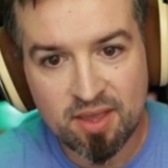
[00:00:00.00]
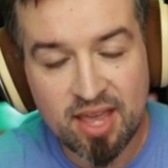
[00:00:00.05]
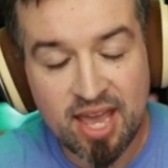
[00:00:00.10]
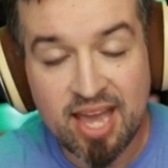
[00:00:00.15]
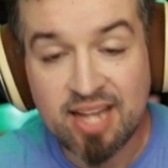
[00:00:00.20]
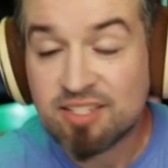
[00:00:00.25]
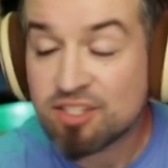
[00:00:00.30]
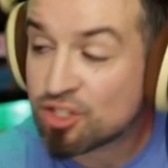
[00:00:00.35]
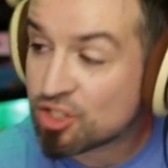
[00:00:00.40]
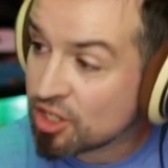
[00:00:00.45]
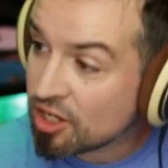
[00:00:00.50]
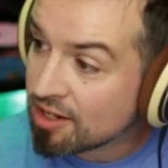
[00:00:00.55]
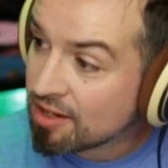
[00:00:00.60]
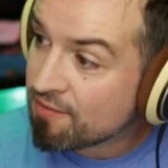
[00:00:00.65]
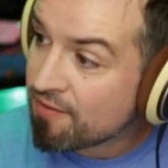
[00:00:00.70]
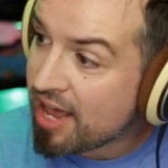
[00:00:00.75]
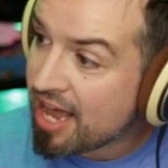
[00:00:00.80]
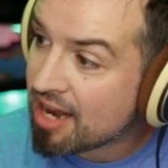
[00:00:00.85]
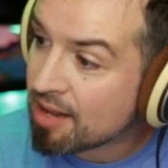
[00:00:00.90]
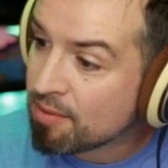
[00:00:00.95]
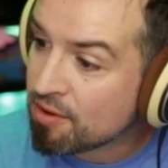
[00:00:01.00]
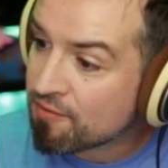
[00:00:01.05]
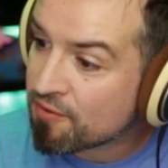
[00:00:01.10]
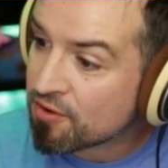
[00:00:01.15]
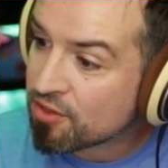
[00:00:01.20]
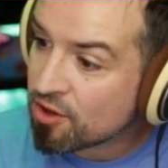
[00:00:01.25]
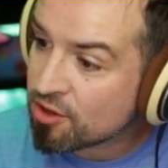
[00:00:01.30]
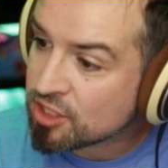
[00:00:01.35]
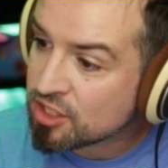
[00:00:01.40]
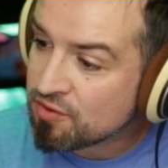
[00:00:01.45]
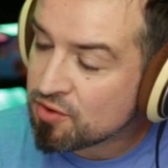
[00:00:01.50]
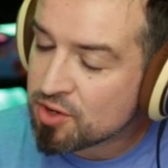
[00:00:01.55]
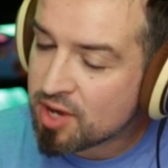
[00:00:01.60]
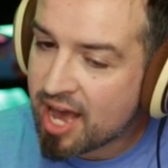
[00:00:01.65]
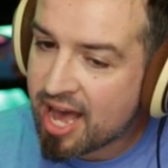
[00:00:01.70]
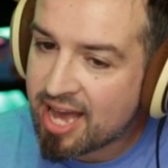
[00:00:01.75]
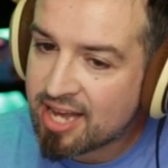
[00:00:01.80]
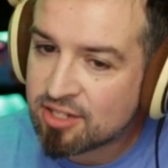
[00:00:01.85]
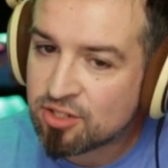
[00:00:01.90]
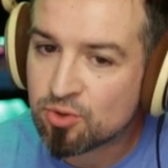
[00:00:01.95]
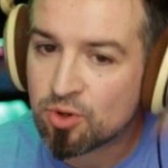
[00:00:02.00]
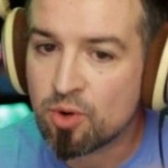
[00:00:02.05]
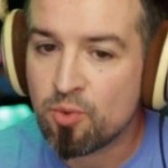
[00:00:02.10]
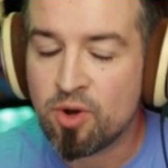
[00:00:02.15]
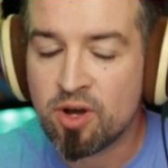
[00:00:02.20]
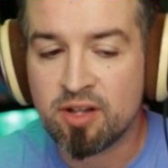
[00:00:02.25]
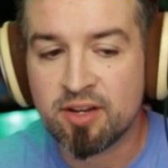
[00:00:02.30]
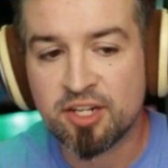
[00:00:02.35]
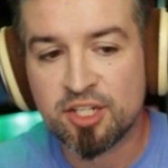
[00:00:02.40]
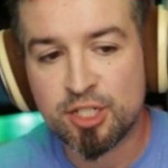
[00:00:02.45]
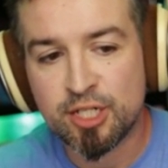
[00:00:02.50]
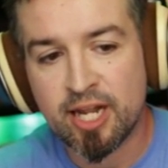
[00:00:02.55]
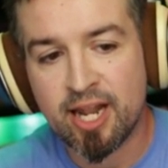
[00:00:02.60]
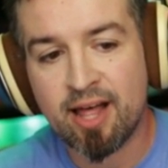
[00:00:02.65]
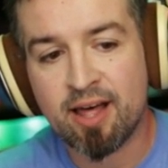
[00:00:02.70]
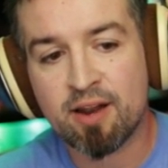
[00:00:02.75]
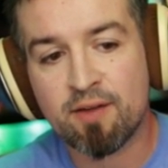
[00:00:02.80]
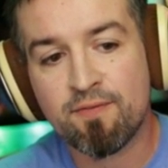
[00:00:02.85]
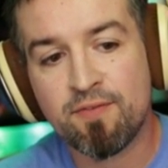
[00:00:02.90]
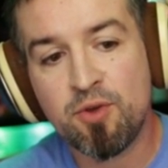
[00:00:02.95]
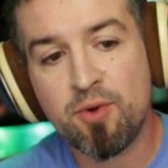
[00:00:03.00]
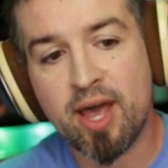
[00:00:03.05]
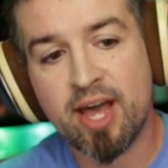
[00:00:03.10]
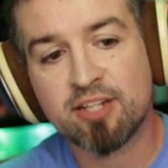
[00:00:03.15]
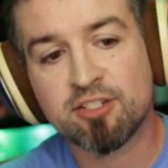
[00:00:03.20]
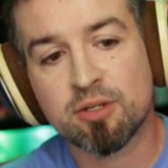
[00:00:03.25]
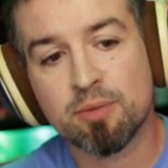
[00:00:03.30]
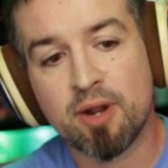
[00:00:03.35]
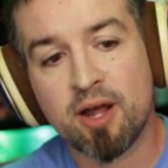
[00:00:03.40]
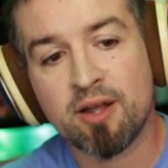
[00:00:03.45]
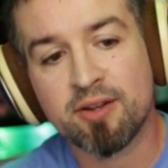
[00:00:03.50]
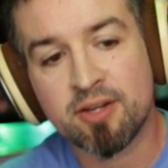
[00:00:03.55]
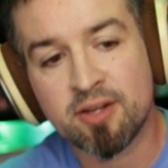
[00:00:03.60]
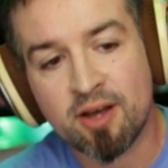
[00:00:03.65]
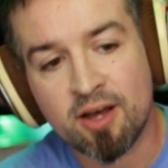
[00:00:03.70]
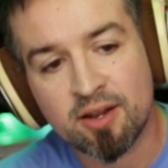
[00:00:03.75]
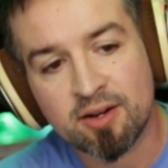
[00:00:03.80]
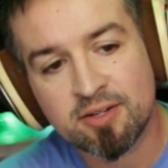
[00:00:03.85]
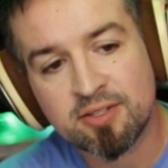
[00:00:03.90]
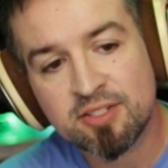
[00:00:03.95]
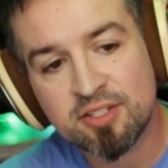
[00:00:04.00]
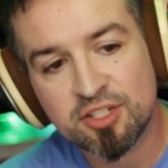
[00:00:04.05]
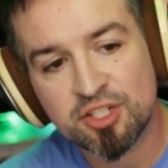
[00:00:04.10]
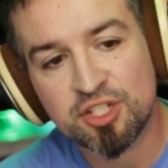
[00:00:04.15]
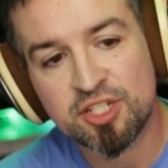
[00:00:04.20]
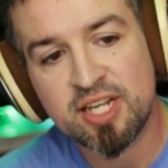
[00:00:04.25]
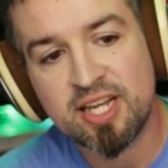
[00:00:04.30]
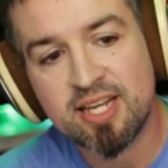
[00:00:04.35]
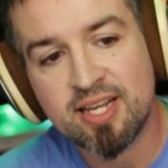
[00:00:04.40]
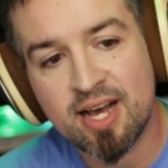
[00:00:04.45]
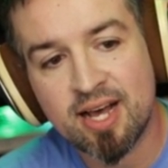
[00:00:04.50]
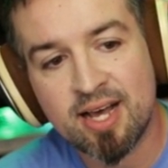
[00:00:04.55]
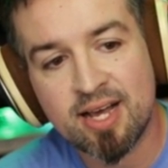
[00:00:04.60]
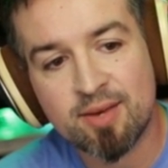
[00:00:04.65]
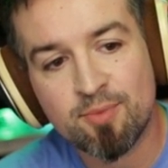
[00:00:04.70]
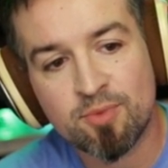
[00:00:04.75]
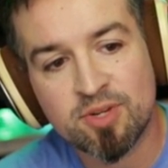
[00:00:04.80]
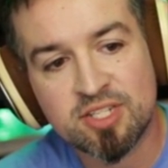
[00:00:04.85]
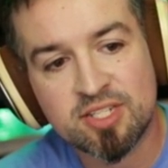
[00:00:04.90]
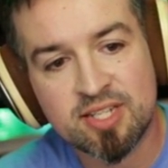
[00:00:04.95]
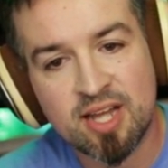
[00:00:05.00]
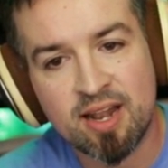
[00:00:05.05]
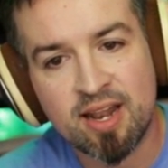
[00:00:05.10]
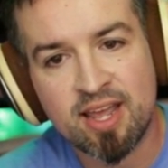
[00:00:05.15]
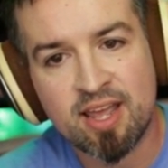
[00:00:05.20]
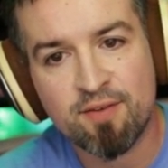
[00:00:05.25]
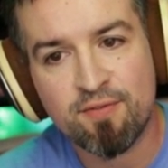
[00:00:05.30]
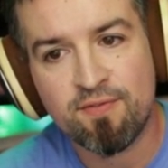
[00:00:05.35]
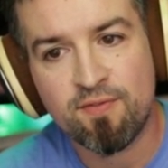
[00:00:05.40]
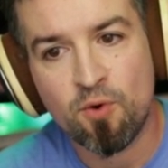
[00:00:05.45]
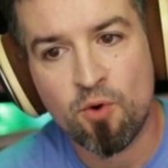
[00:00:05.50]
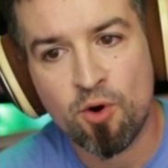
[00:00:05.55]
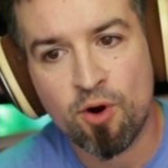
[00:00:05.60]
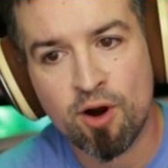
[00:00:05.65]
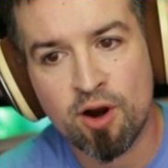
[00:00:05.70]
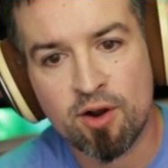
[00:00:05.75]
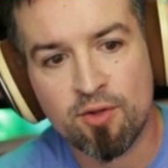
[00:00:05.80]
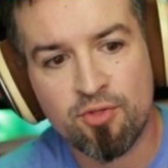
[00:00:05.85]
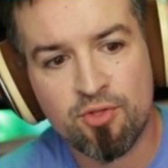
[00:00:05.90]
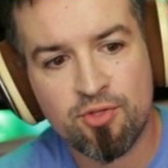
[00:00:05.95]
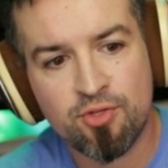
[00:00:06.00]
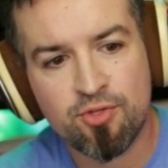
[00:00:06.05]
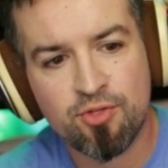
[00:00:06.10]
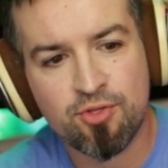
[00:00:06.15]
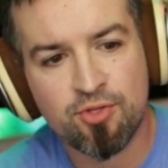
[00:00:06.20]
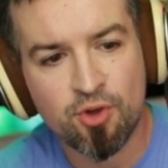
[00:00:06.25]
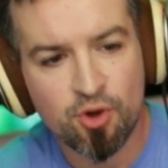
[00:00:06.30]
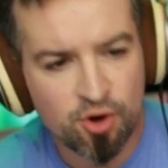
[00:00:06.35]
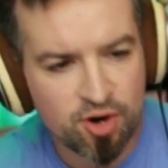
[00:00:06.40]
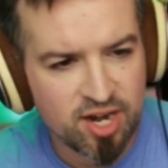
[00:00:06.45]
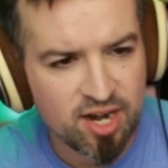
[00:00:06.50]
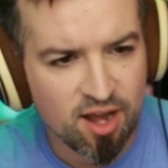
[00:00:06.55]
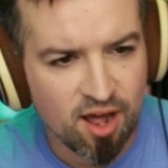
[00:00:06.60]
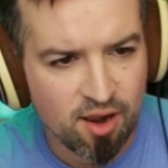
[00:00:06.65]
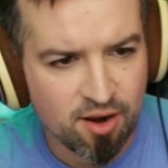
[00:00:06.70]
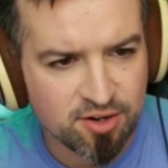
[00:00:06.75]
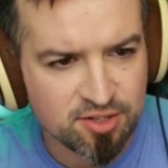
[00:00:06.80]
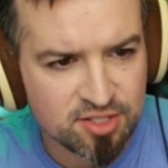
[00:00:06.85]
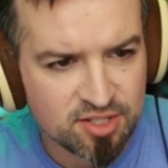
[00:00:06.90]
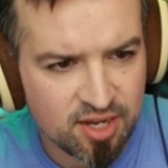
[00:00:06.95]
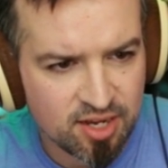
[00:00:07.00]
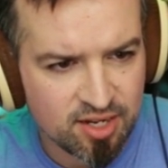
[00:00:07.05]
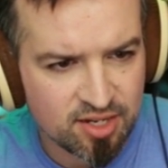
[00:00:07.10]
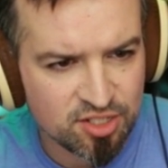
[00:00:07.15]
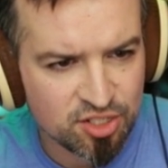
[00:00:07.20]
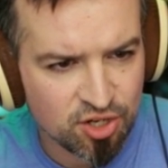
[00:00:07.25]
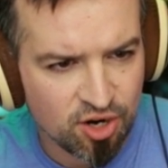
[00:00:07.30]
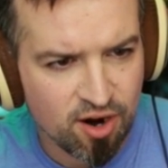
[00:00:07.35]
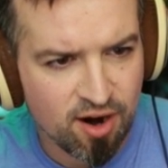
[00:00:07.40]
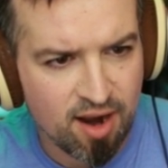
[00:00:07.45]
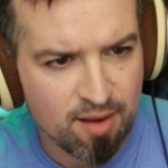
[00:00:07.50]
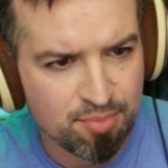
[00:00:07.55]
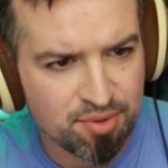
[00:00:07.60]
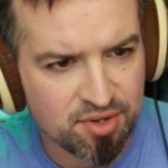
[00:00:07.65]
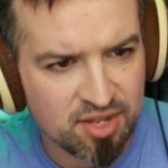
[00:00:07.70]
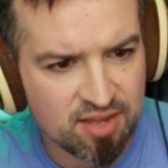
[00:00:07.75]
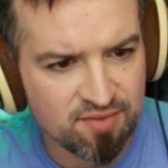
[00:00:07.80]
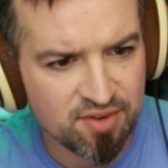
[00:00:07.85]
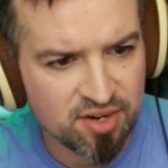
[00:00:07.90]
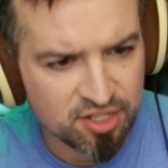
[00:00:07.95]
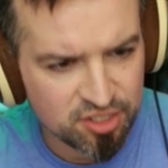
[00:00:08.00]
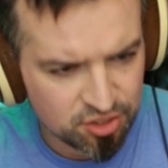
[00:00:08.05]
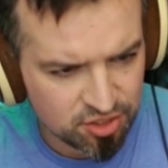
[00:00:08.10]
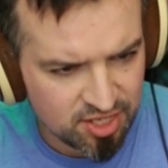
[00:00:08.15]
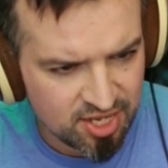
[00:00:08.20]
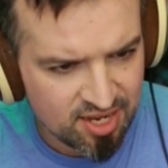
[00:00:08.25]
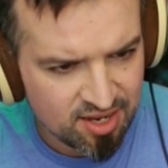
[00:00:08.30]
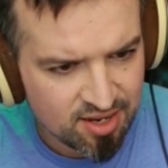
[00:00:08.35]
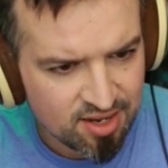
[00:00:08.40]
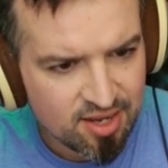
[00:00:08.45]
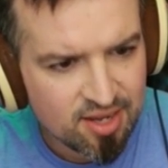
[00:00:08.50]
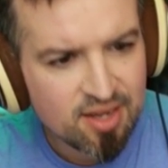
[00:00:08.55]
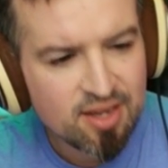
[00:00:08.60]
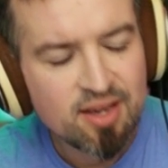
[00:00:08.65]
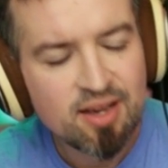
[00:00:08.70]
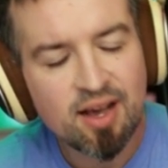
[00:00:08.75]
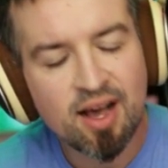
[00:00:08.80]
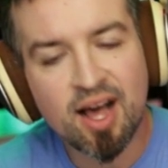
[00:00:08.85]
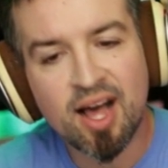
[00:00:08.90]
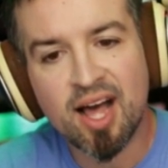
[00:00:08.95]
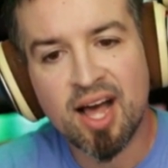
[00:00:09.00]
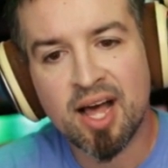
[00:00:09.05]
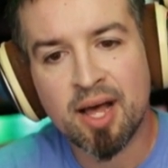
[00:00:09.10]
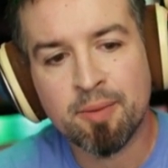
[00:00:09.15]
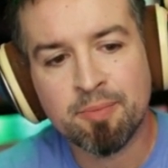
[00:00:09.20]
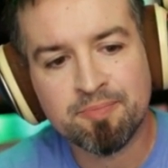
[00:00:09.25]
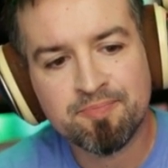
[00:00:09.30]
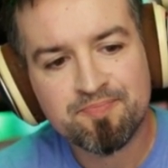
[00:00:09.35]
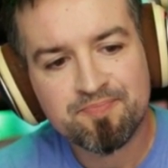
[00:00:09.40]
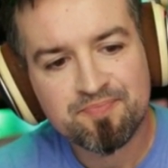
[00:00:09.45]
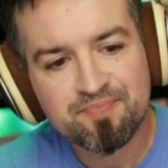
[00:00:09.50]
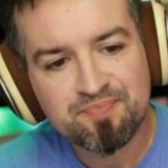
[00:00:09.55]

it's still available for those of you guys who are willing to shell out a few extra dollars. She uh, was selling it for thirty dollars a jar, I believe, initially. Um,